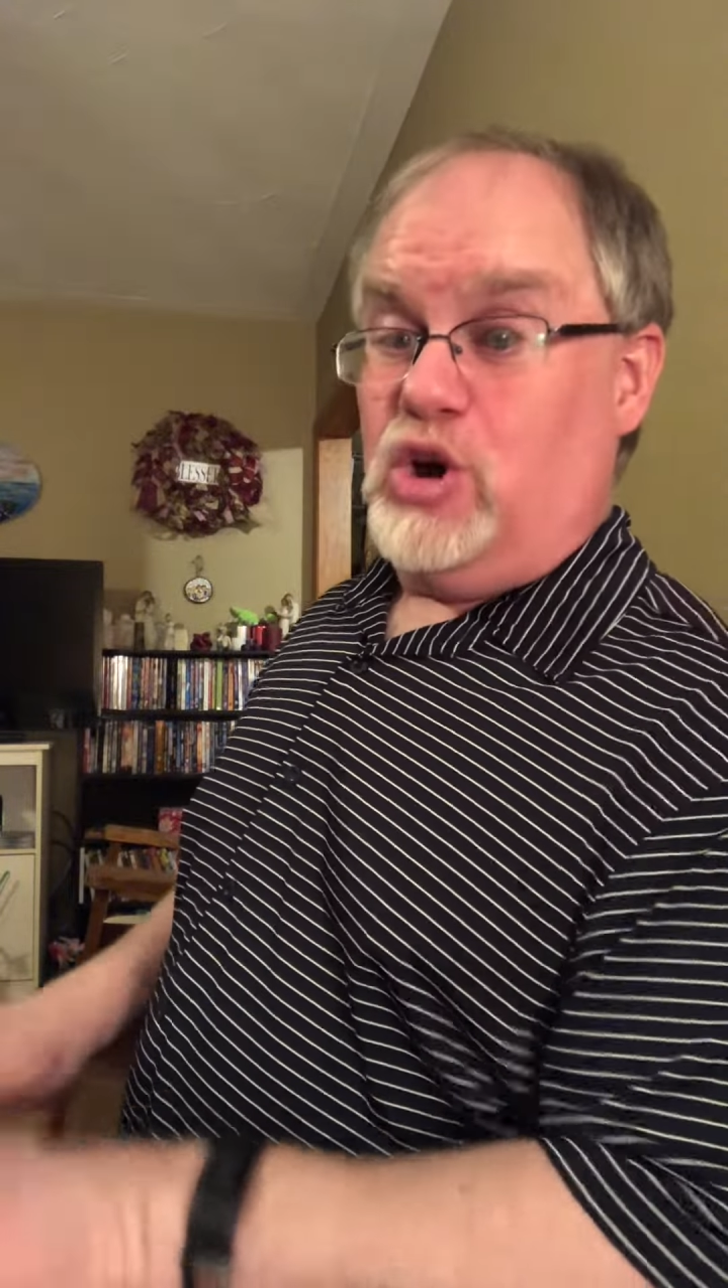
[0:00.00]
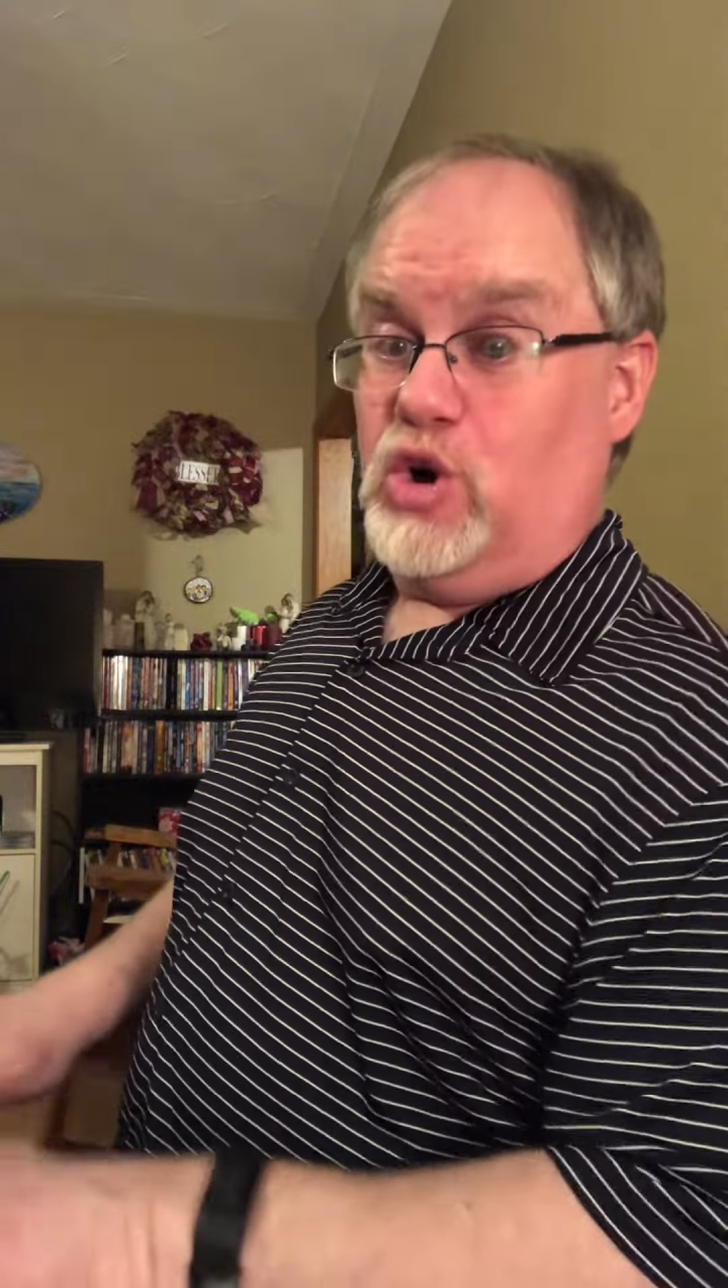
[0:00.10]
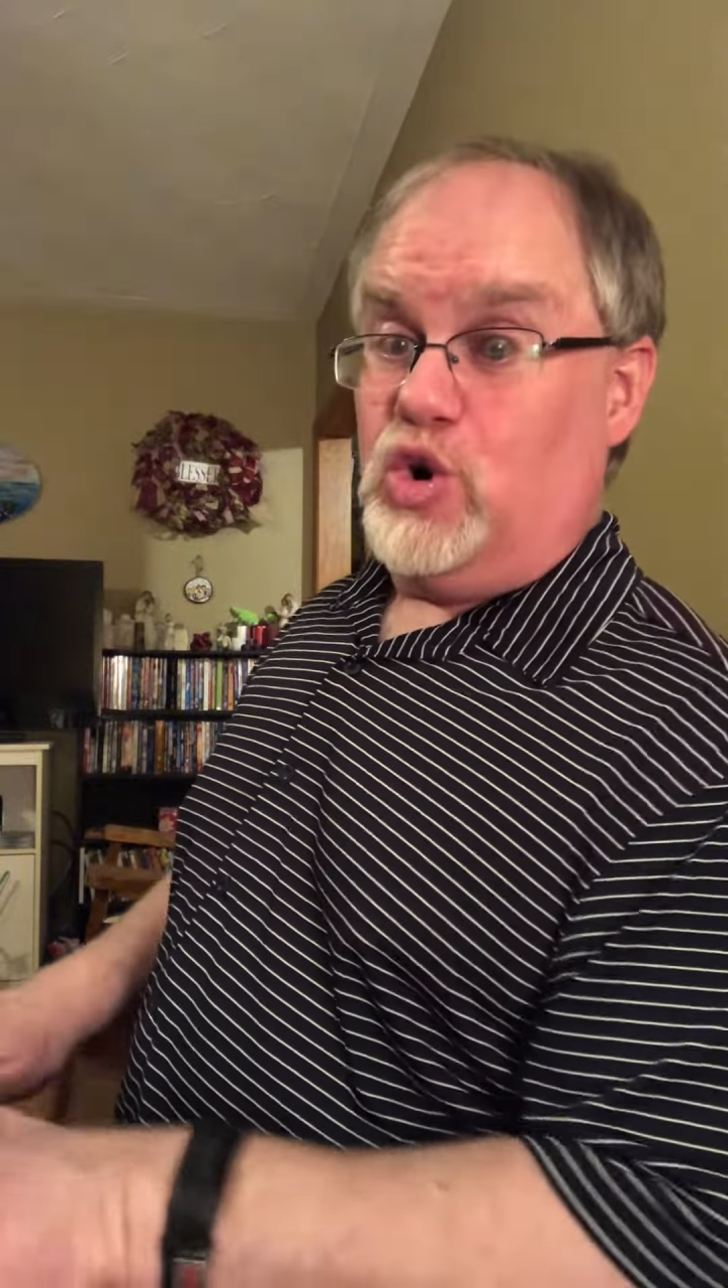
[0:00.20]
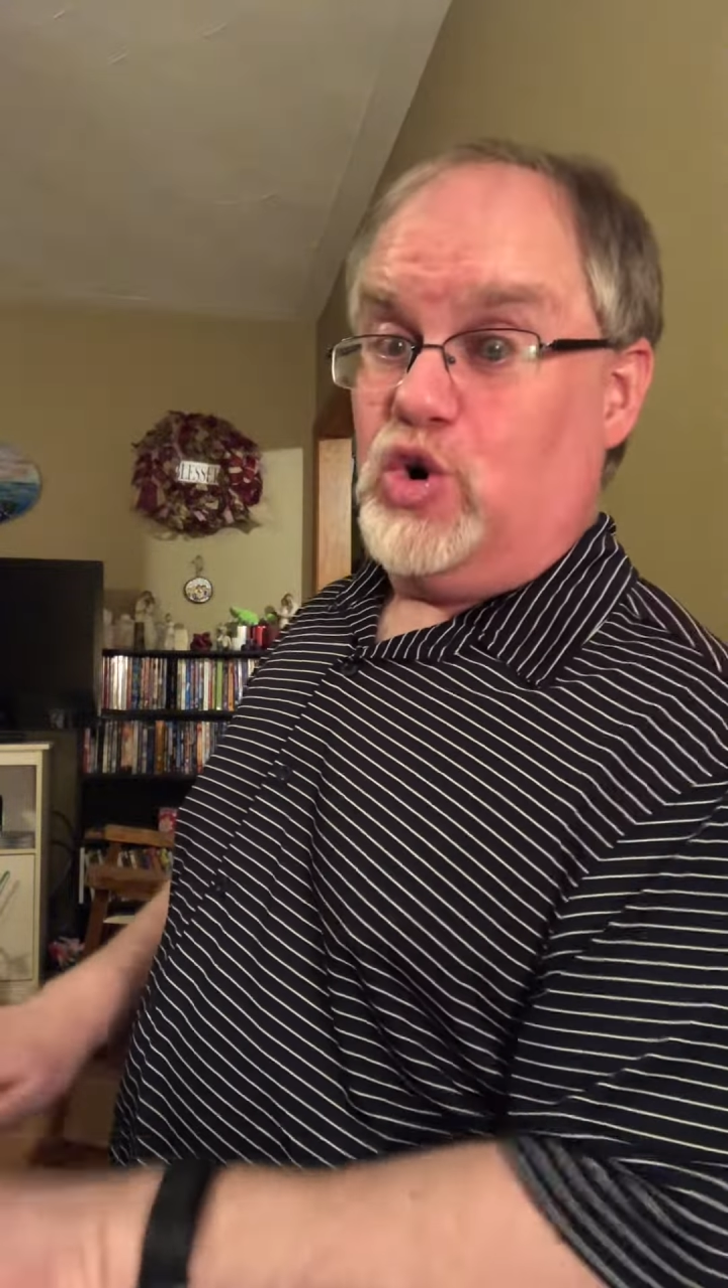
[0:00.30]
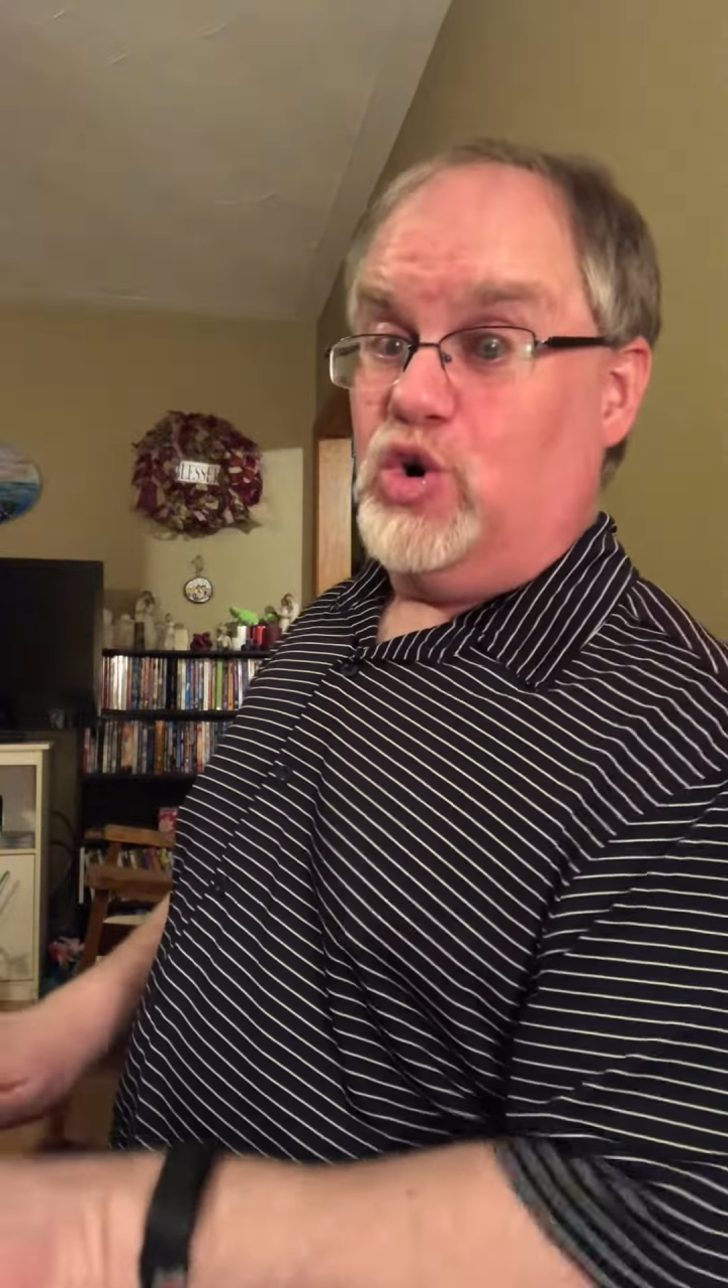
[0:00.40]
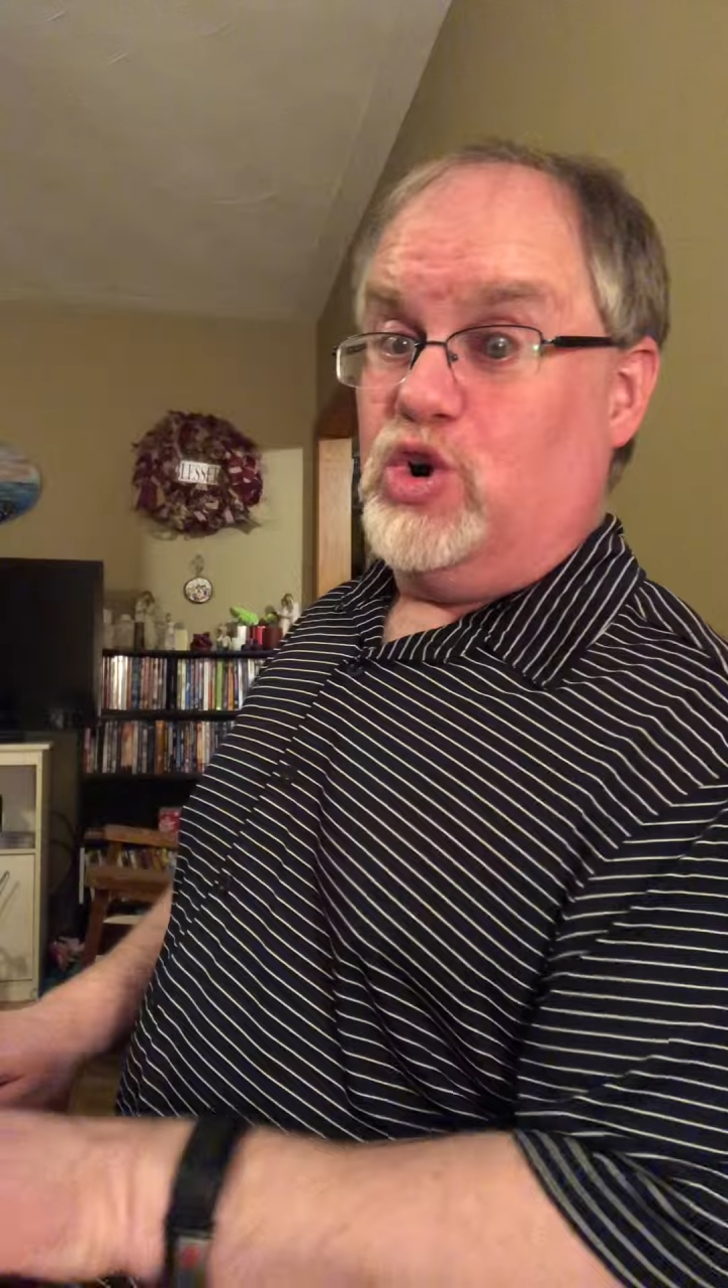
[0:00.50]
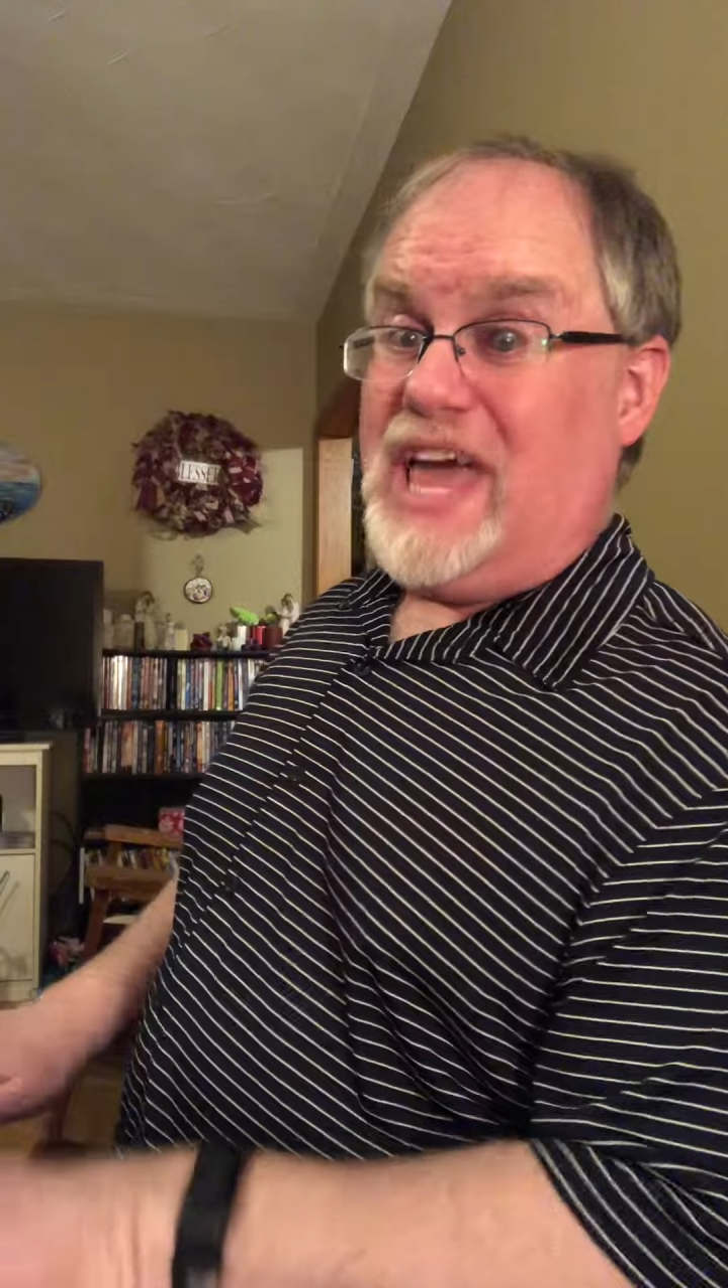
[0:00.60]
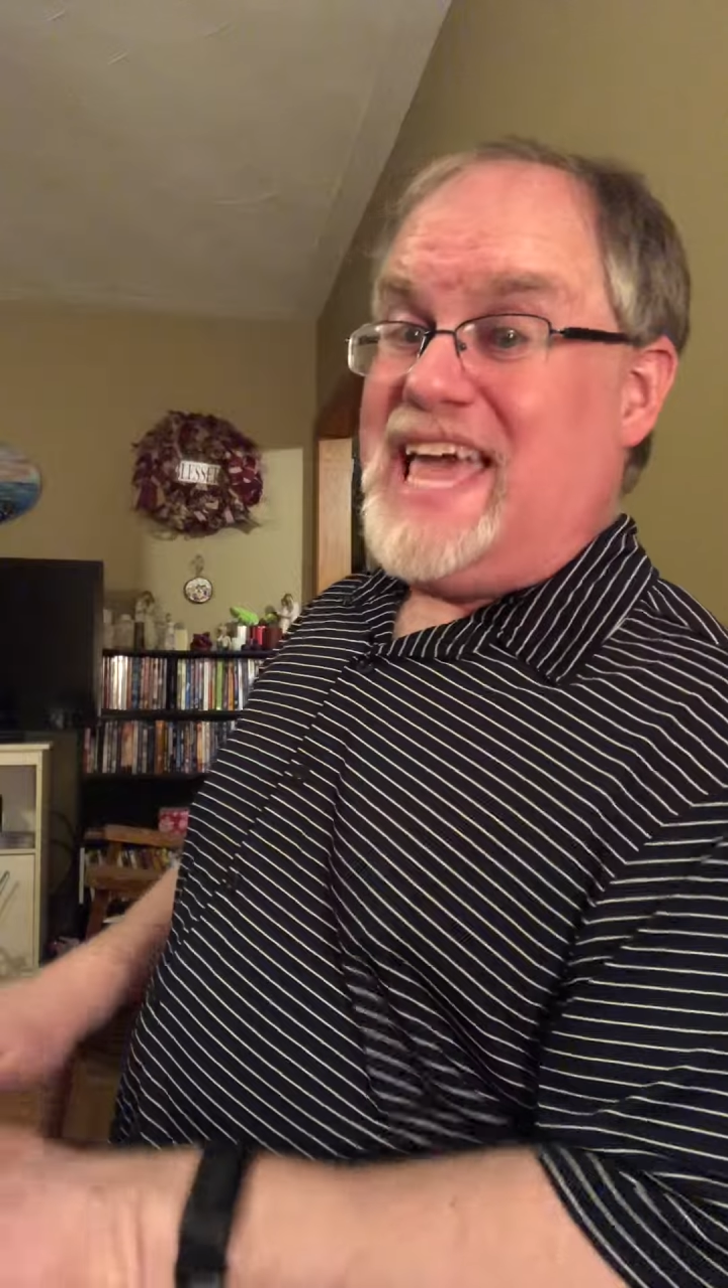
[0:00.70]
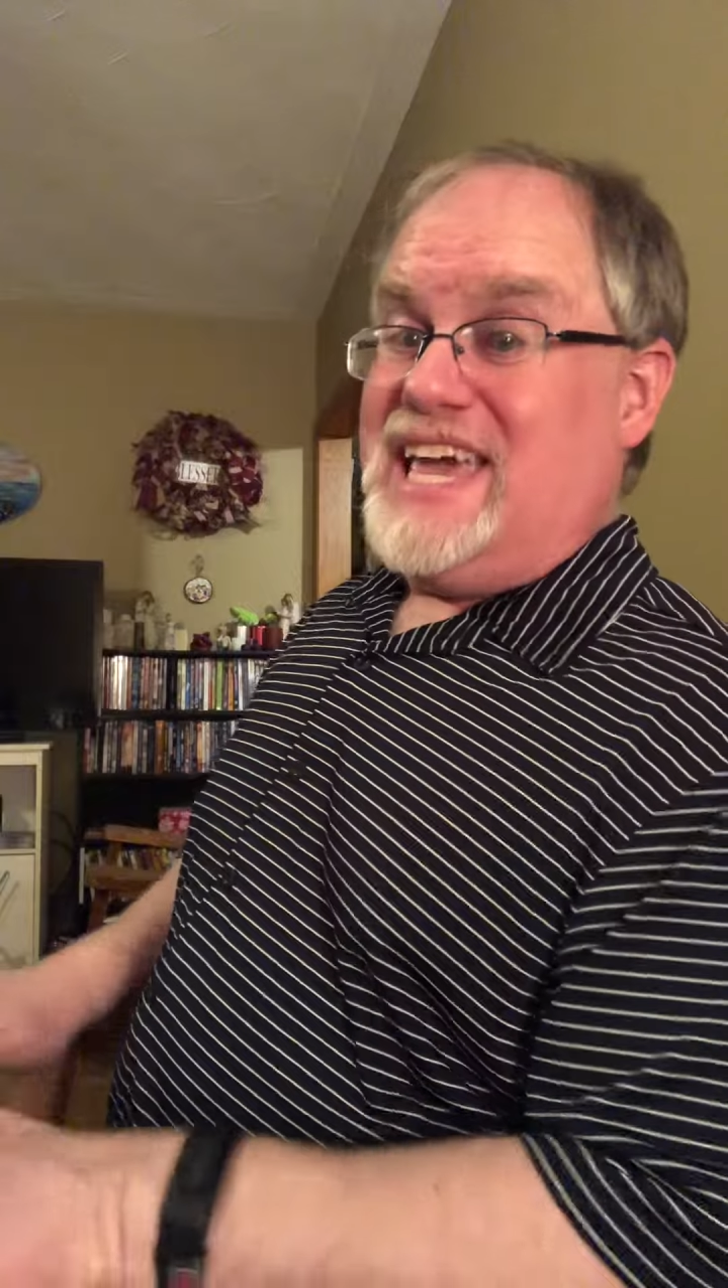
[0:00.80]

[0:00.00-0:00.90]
hole